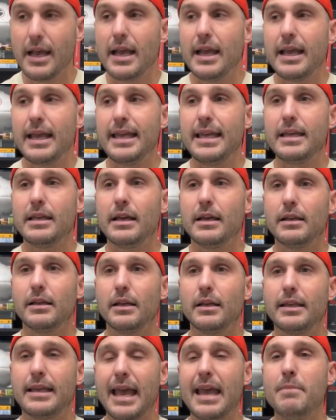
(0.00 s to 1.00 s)
He
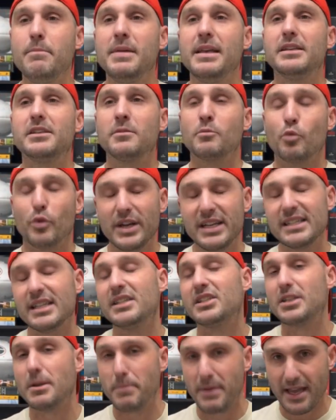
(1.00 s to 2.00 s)
gave me some reasons
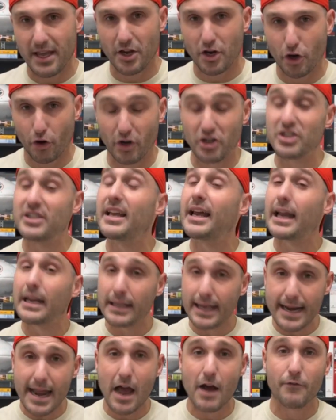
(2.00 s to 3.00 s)
to be encouraged that I
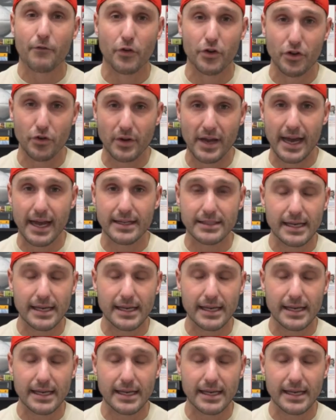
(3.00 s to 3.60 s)
laid out for you guys.